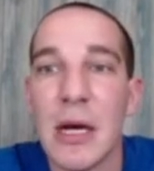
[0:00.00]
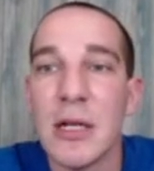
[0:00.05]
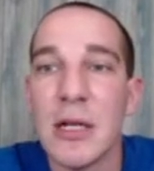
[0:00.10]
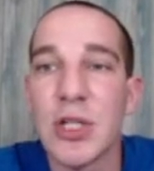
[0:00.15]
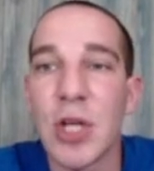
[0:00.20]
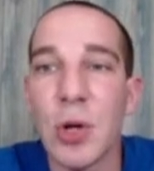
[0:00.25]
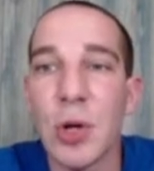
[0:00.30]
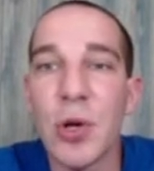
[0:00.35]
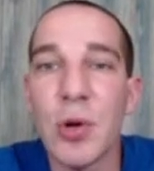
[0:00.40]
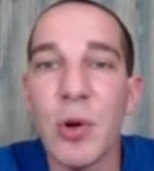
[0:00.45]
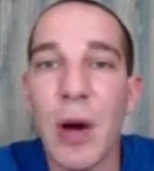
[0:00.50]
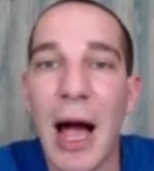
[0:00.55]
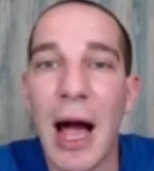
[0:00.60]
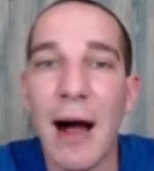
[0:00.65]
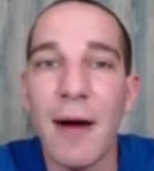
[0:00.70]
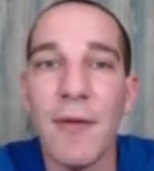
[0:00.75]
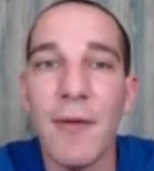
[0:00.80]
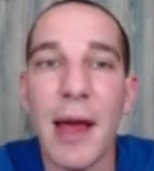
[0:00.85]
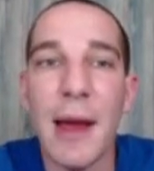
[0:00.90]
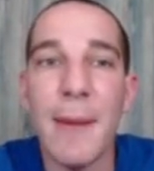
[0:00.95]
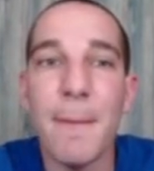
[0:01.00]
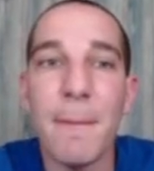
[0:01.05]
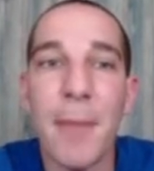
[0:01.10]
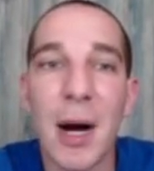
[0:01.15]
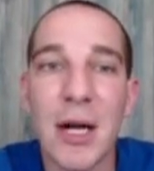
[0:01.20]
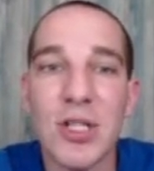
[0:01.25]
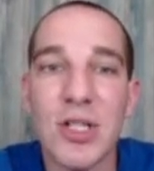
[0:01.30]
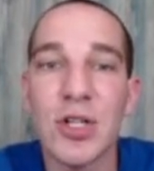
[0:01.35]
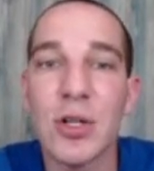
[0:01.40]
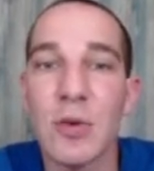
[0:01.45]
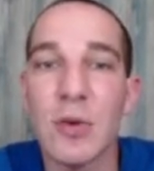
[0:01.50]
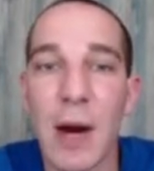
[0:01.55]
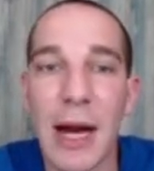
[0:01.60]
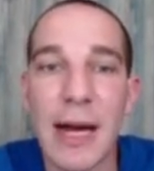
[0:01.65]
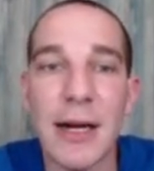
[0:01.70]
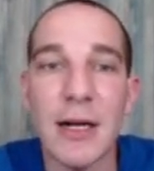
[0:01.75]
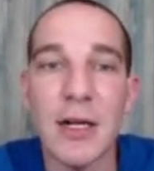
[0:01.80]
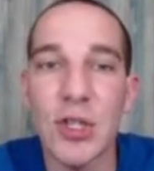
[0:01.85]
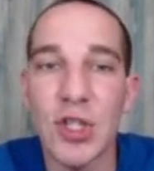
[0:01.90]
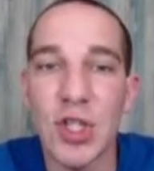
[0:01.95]
So you have a much
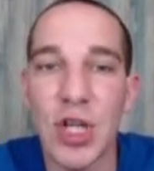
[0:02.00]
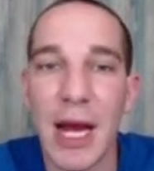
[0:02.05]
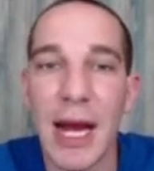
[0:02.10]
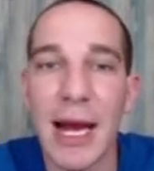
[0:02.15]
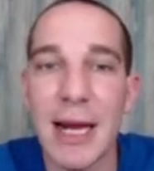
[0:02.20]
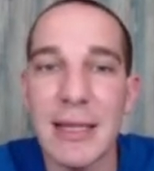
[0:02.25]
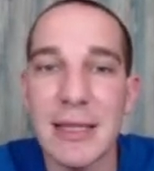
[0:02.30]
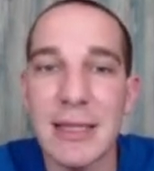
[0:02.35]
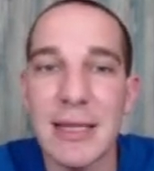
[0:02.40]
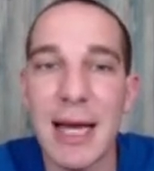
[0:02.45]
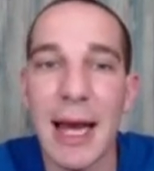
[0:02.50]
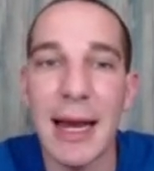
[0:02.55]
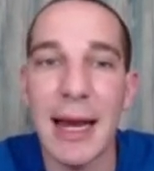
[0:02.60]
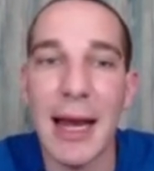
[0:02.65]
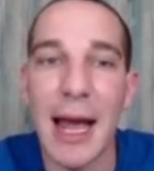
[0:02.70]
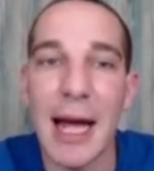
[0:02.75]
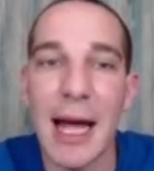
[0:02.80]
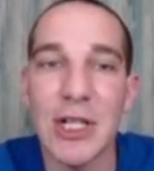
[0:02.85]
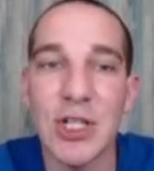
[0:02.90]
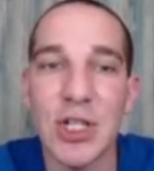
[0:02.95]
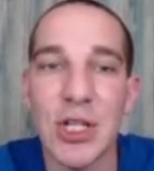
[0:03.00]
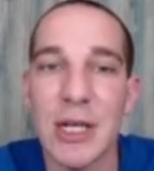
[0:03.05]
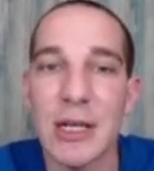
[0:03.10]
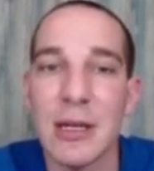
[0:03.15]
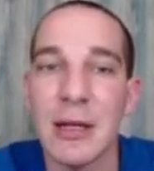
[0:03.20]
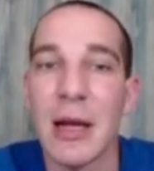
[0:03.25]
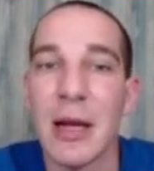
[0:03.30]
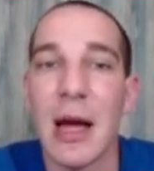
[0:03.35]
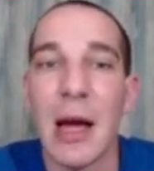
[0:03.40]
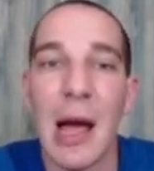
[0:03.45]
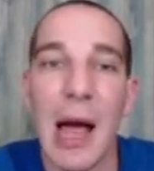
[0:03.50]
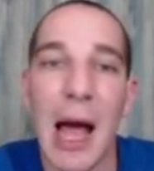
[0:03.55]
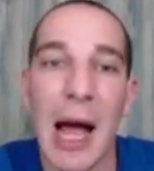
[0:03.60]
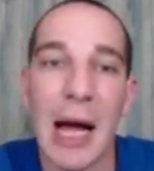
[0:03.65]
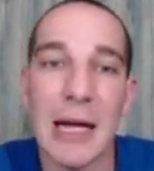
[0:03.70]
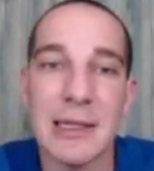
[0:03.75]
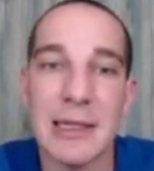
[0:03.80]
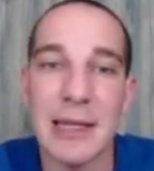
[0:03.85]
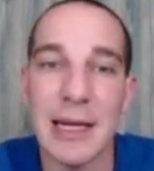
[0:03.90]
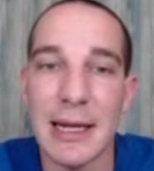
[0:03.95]
greater chance at catching,
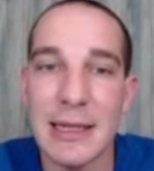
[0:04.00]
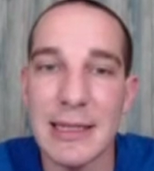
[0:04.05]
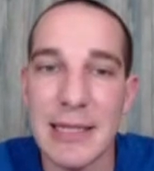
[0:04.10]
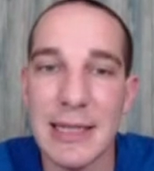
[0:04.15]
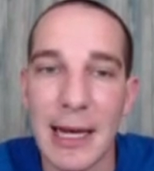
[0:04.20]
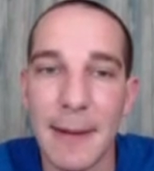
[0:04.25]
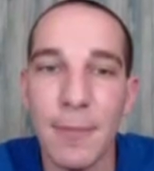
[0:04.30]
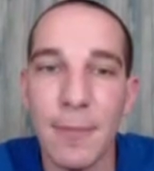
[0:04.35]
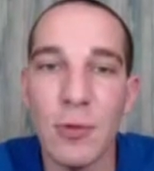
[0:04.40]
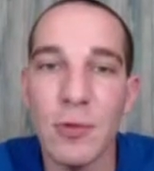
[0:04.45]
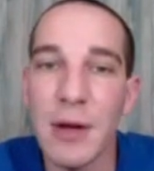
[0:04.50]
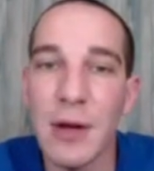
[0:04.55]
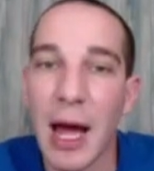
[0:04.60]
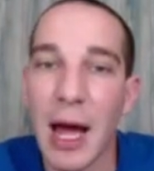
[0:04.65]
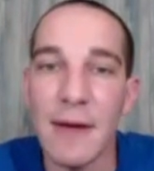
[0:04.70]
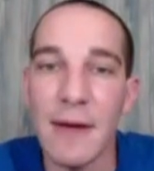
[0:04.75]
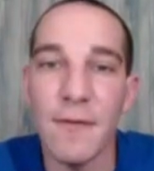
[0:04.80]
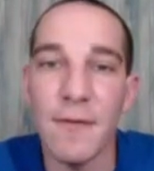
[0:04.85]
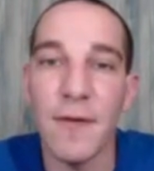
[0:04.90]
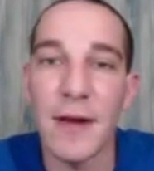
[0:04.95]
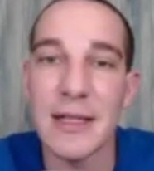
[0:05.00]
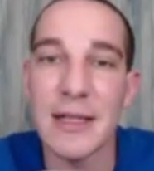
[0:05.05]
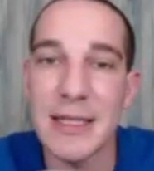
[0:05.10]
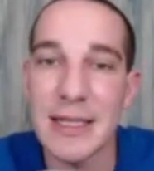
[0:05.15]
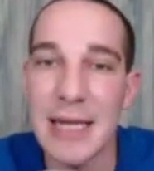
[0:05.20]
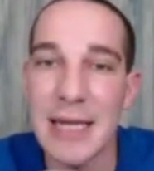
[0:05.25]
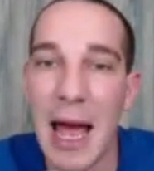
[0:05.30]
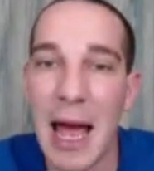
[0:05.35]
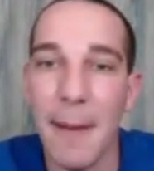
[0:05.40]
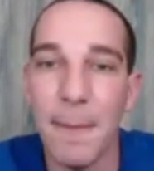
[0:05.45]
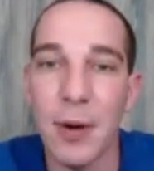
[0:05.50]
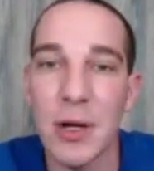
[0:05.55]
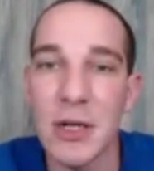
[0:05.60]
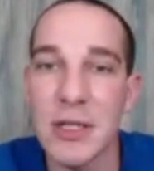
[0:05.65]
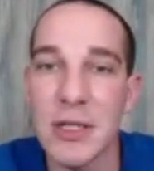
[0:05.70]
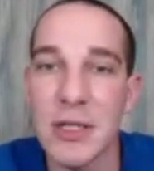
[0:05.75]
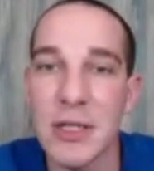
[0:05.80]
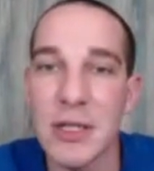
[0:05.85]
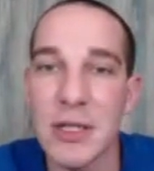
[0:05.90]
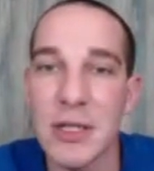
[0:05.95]
as an example, nightfin snapper,
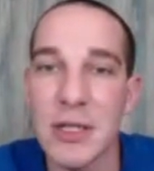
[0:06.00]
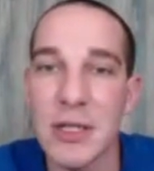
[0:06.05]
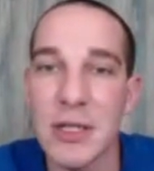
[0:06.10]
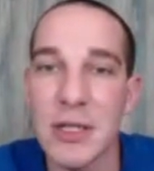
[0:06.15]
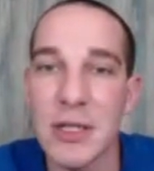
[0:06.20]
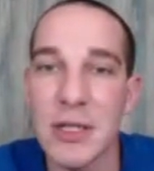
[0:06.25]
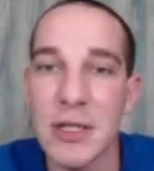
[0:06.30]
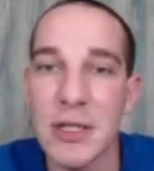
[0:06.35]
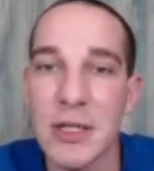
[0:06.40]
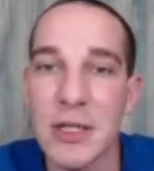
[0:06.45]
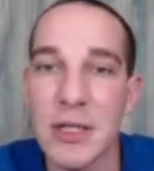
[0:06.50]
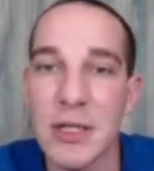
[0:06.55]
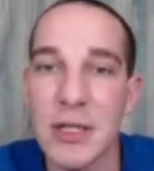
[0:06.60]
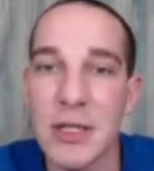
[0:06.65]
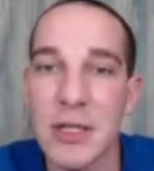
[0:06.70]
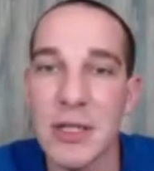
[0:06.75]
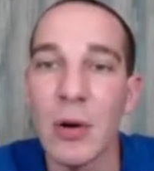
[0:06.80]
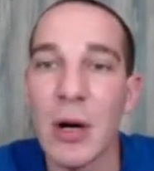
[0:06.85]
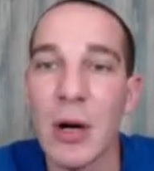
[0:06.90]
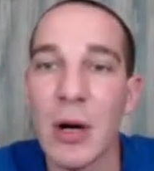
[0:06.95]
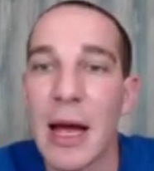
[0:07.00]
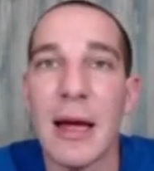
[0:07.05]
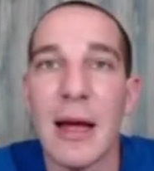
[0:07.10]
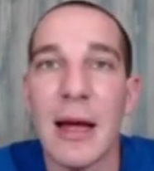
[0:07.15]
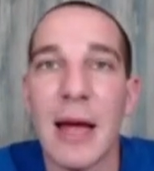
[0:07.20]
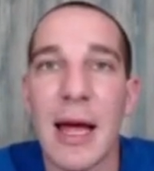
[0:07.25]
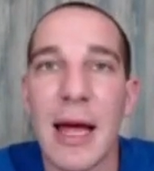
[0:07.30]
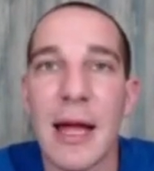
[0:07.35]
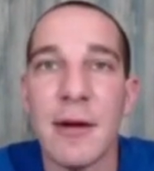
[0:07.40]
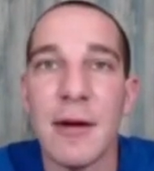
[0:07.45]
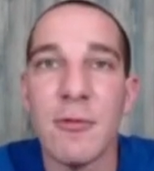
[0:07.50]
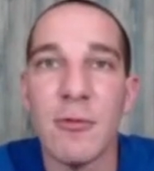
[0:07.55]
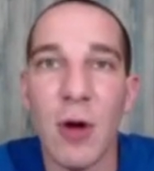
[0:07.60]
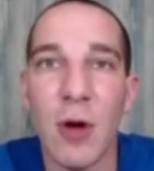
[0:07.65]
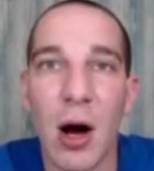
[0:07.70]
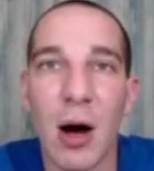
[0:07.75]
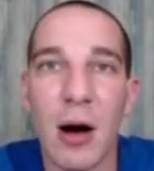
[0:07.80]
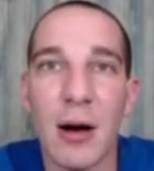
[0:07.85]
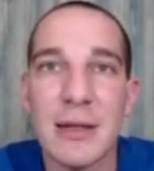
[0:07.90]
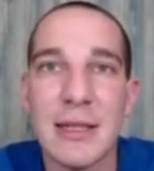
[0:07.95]
stonescale eel, and
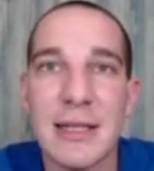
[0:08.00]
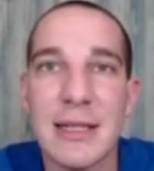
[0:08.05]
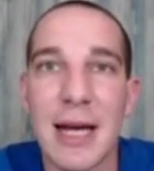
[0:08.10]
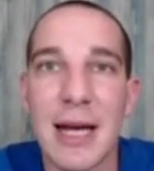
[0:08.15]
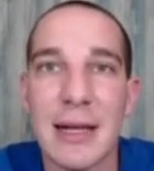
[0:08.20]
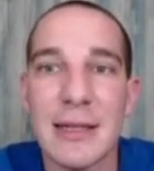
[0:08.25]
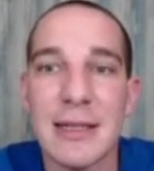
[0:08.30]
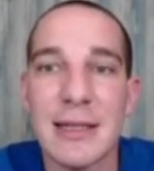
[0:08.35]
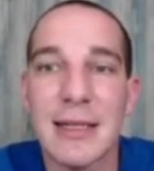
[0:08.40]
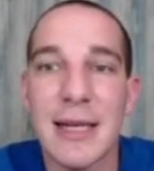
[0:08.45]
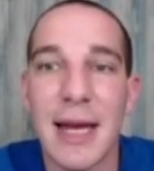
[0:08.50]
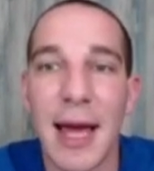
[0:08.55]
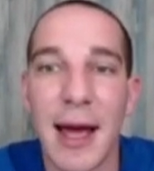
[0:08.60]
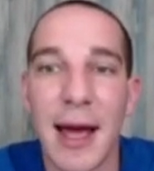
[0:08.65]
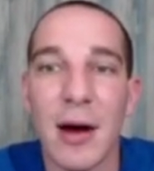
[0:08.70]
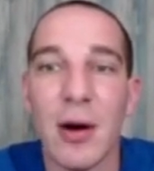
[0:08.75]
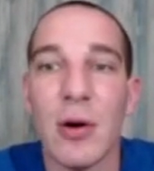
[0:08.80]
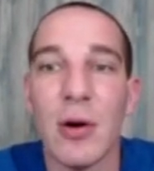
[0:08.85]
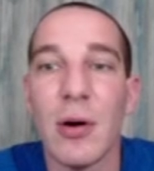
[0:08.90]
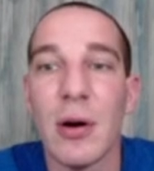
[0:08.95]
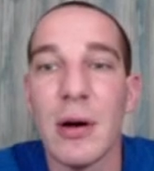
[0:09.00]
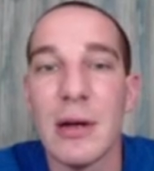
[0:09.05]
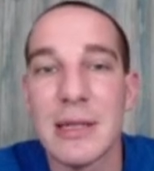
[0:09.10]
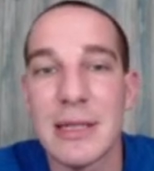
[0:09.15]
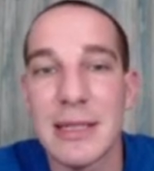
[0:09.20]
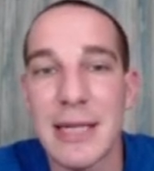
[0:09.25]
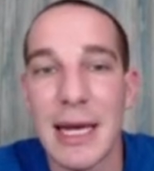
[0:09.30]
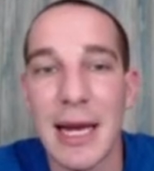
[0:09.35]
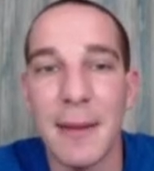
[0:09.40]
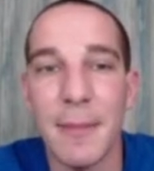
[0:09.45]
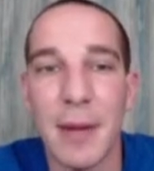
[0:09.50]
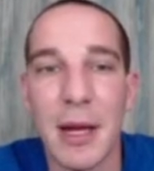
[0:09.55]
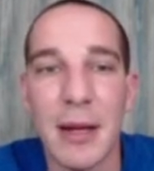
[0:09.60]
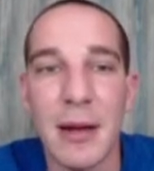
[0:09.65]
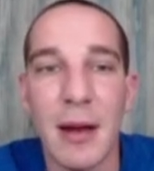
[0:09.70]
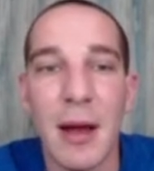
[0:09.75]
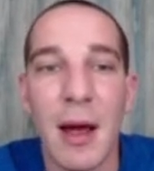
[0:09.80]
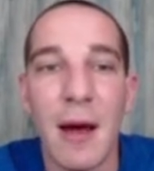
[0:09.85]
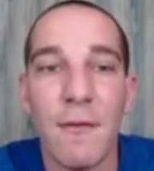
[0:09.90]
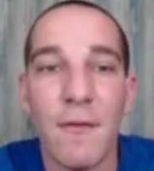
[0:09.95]
raw sunscale
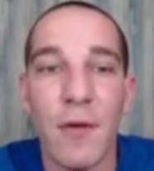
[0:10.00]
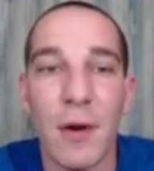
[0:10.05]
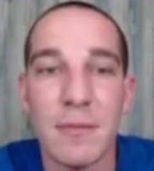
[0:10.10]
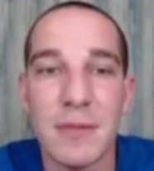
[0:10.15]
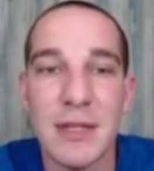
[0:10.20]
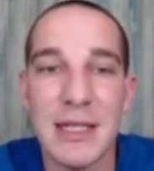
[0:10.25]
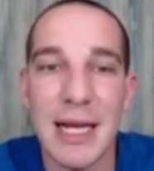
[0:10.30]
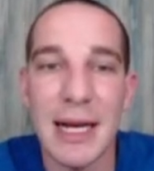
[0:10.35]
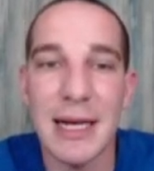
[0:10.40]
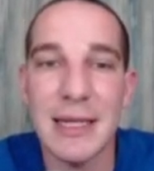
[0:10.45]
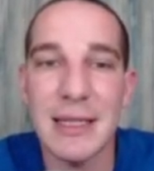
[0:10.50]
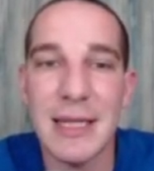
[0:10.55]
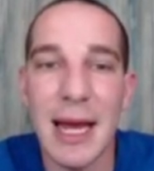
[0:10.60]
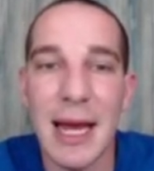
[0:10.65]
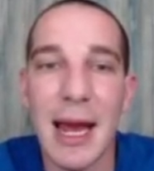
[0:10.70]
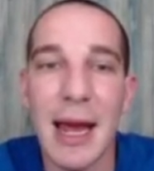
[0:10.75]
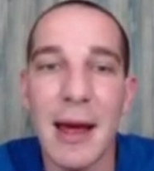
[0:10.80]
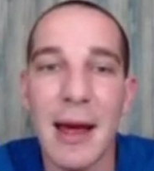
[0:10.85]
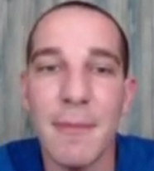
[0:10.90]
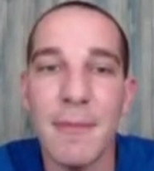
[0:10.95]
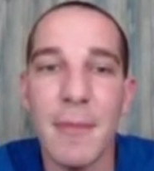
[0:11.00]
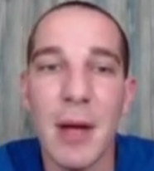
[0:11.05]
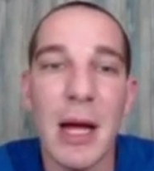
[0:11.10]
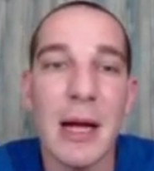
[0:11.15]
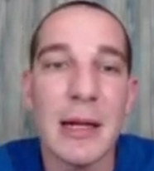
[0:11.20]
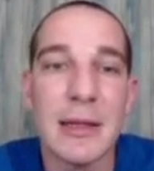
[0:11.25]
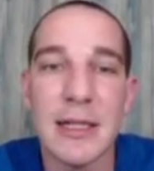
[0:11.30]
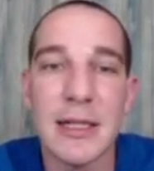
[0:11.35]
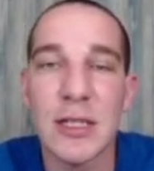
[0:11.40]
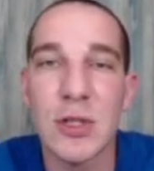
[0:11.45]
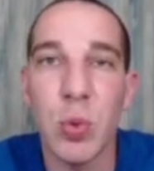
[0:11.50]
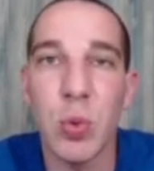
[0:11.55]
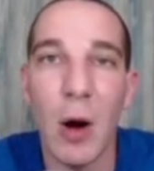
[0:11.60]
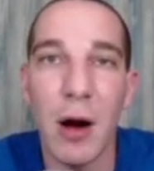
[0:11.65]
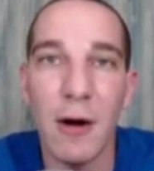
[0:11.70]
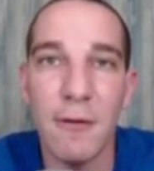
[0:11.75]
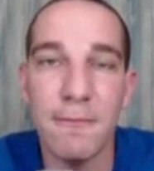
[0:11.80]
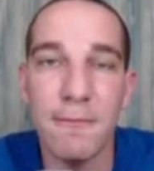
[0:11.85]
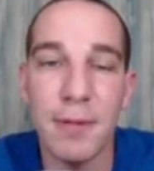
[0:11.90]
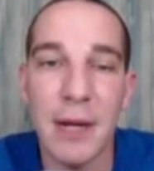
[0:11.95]
salmon from 6 a.m. to
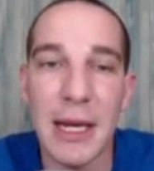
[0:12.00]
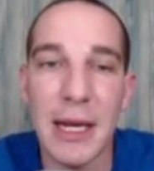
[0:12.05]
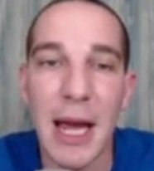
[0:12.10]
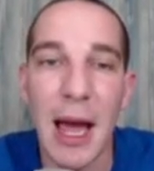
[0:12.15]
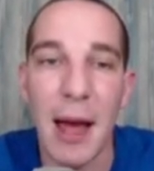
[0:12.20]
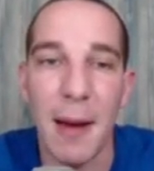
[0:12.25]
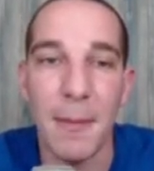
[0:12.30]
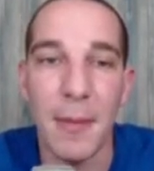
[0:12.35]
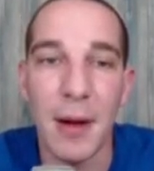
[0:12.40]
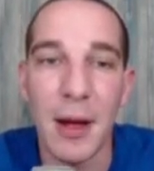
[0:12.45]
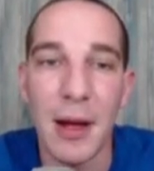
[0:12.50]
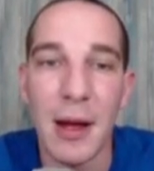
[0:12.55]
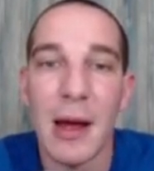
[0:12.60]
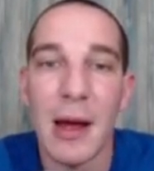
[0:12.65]
12 p.m.